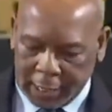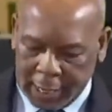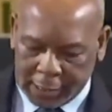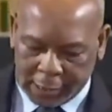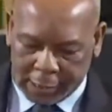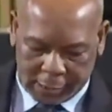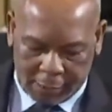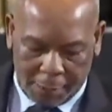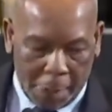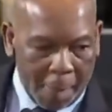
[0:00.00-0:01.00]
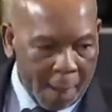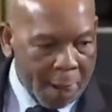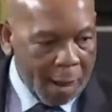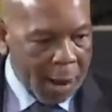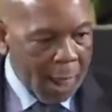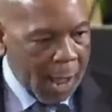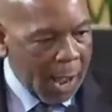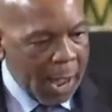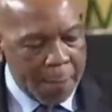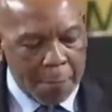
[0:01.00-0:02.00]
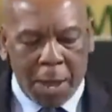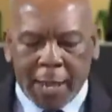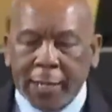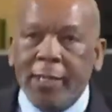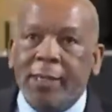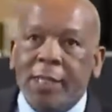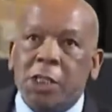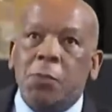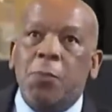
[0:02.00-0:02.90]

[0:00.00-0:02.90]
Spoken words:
crisis. I am making this